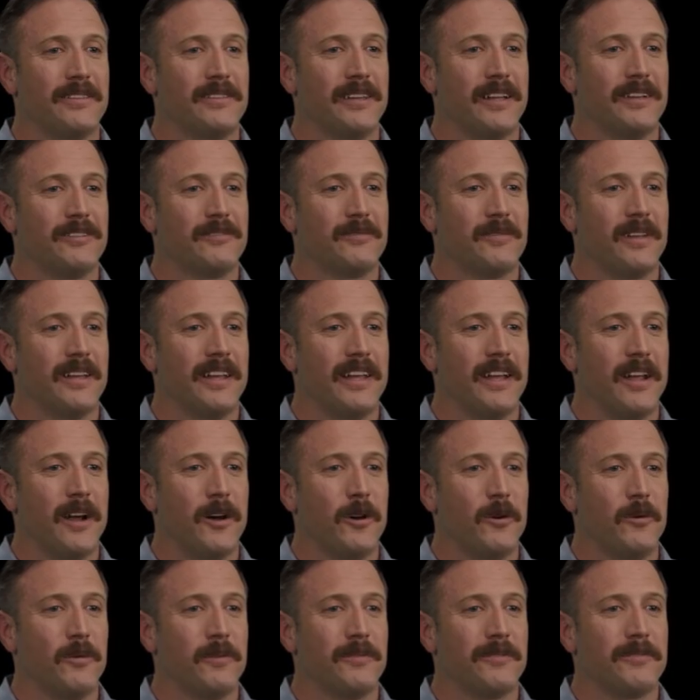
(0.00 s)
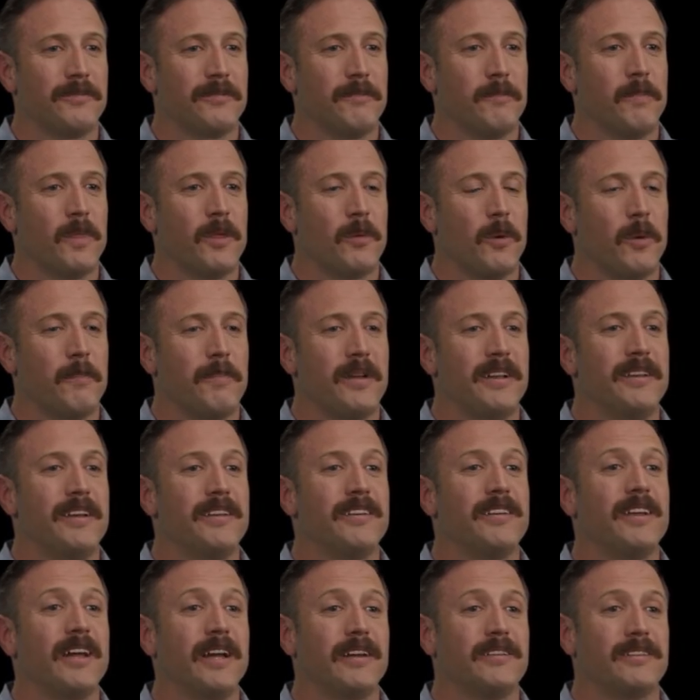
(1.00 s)
this video, we will be
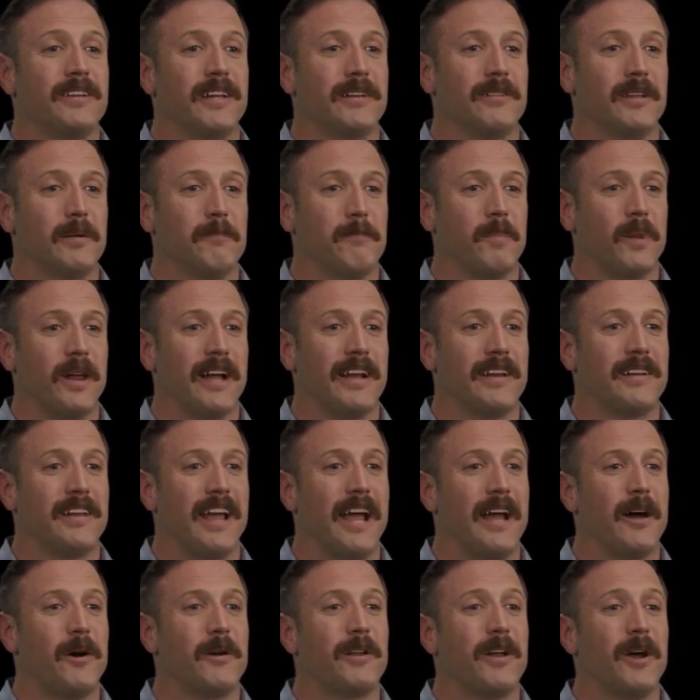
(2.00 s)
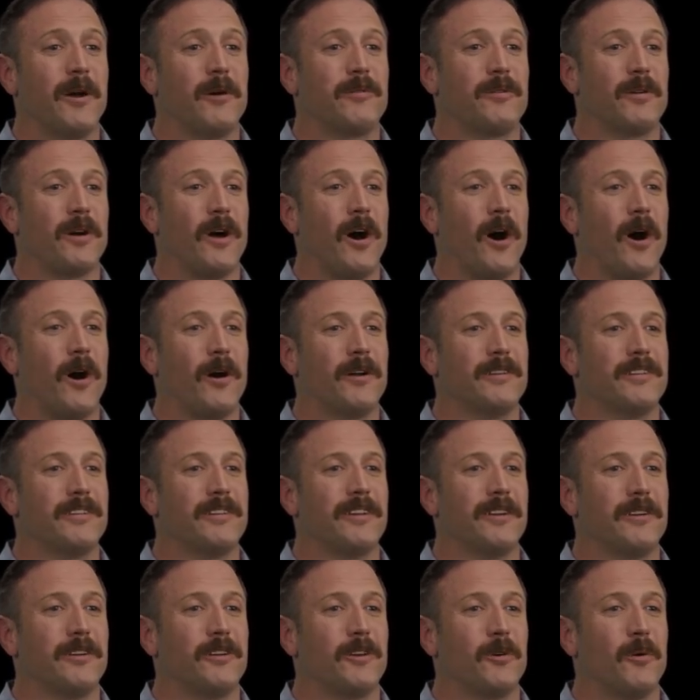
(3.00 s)
discussing the breakdown of
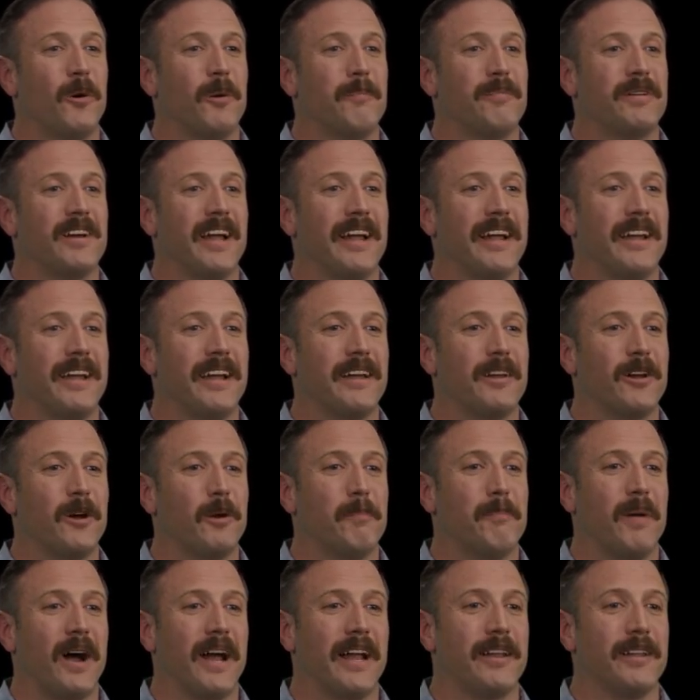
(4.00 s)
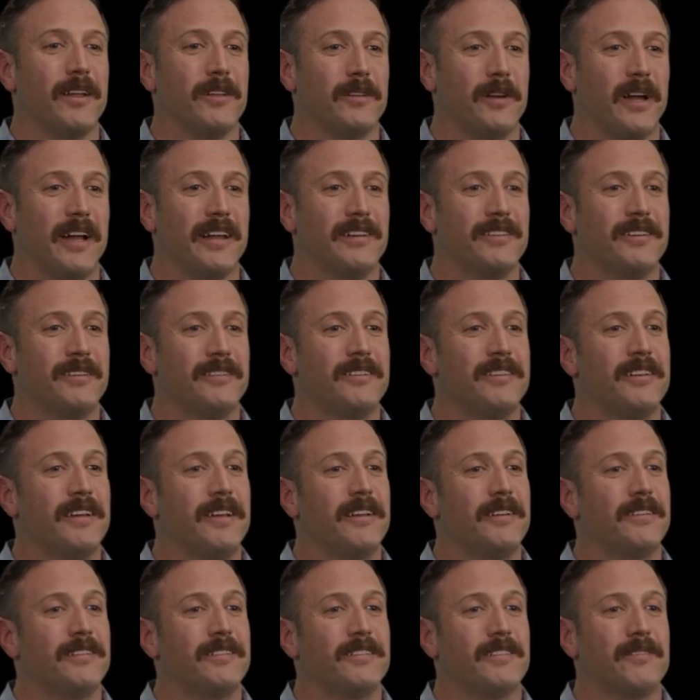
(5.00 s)
cost to obtaining your pilot
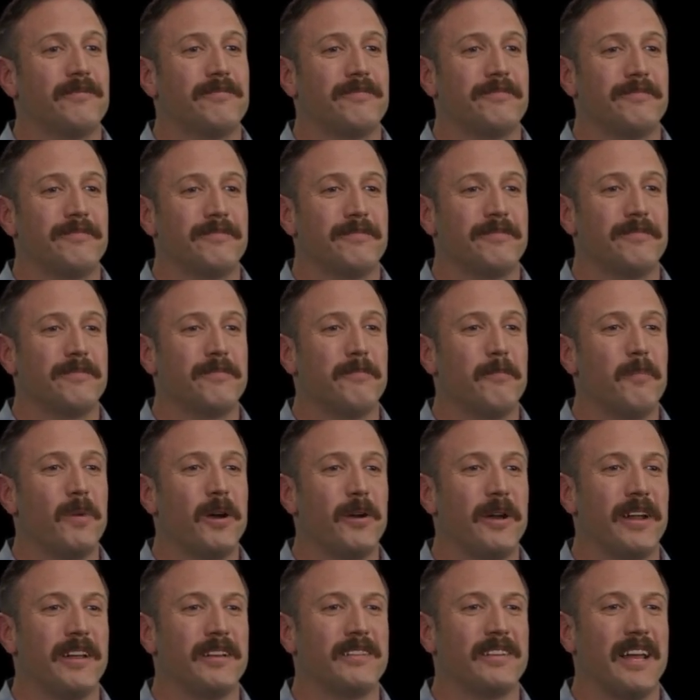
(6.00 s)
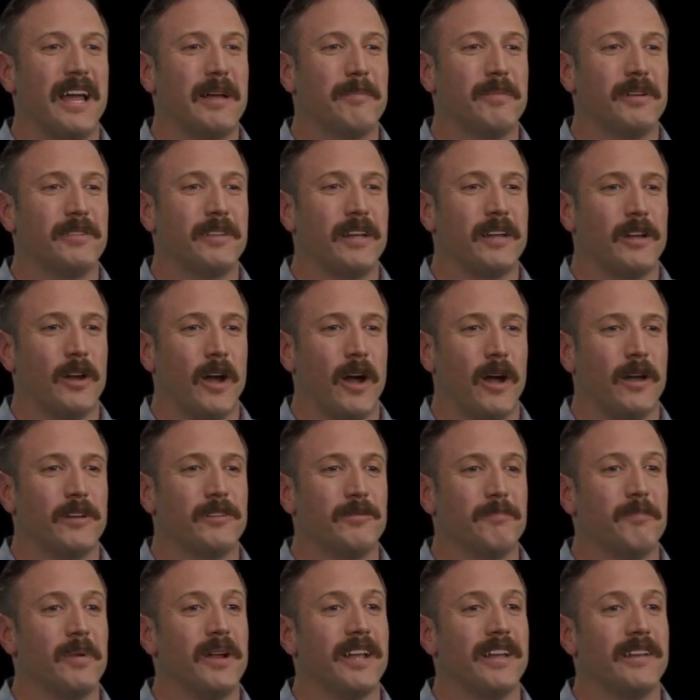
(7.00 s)
licenses. We'll examine the
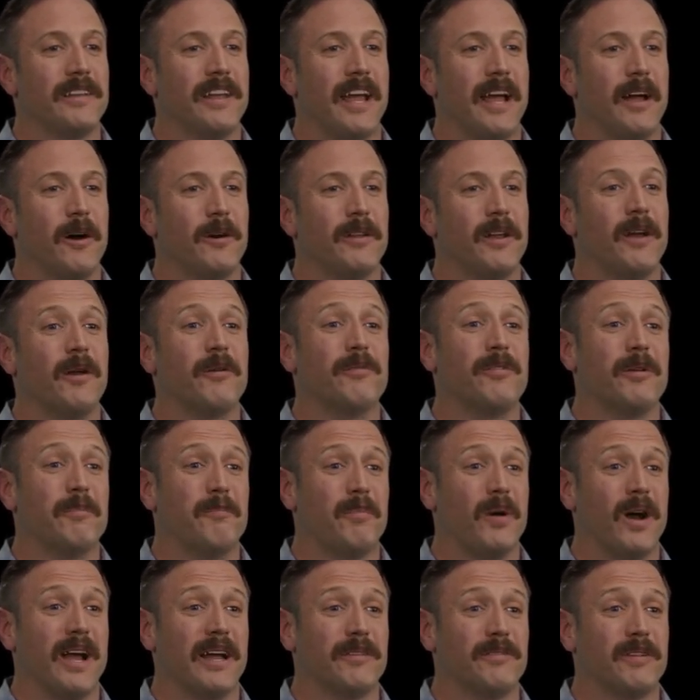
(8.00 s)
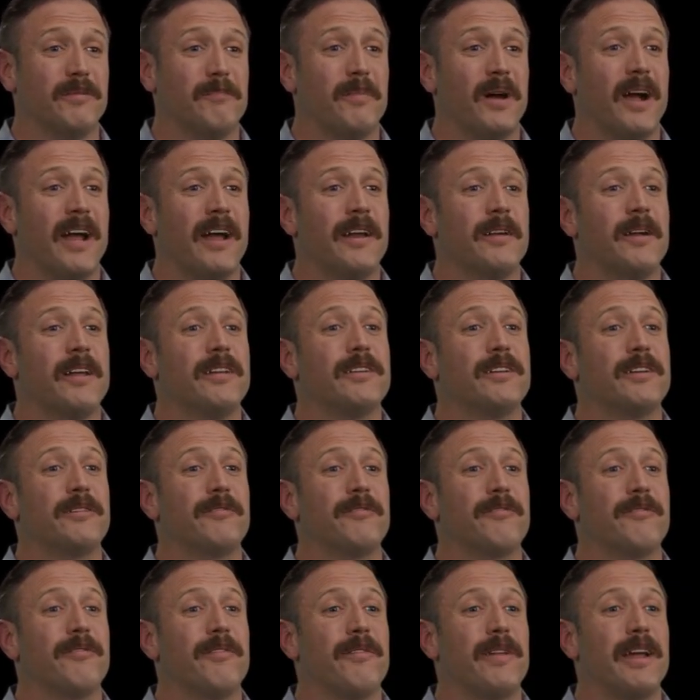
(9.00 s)
cost breakdown of the private pilot
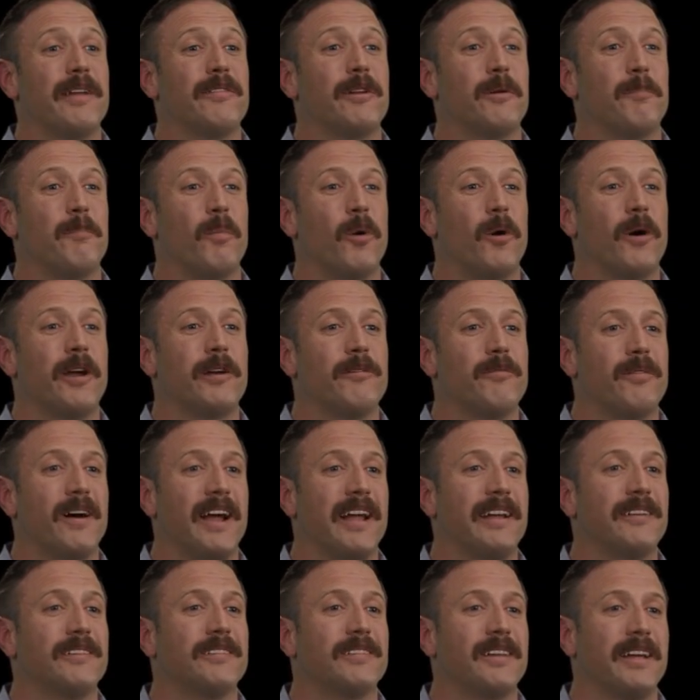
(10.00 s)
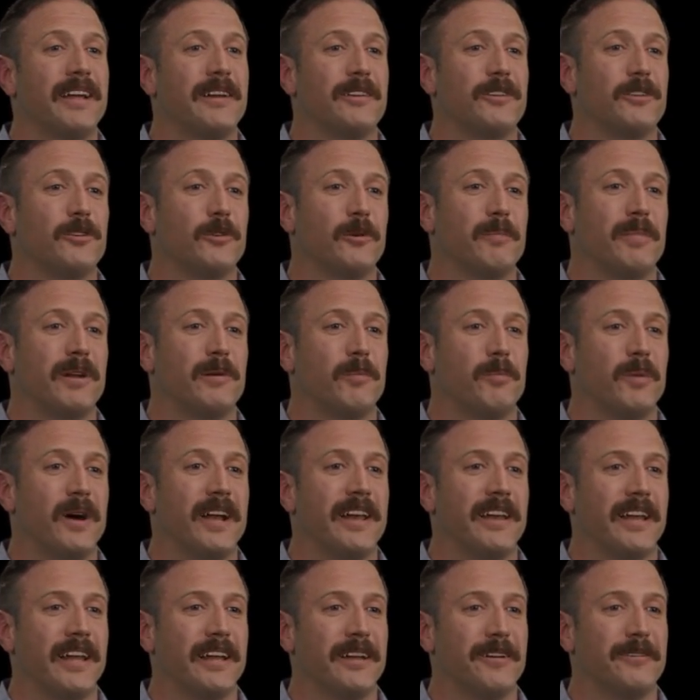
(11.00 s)
and the more advanced instrument
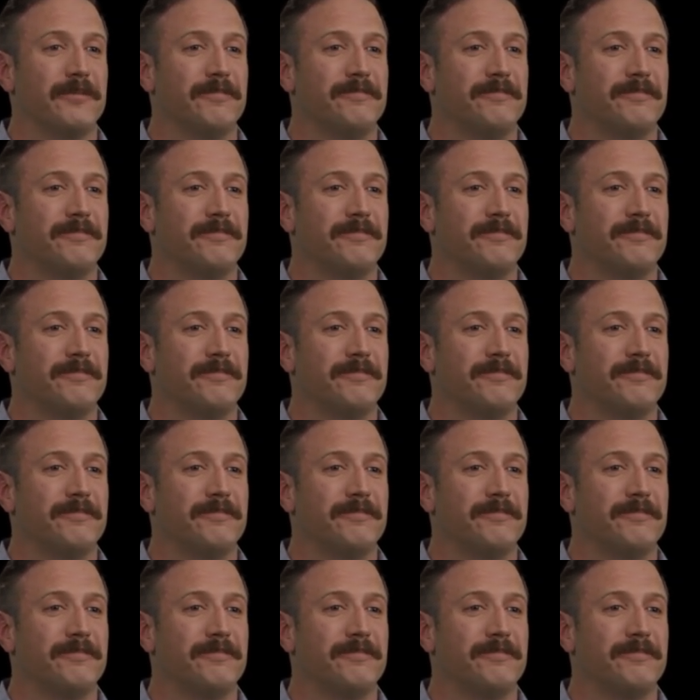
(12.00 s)
rating.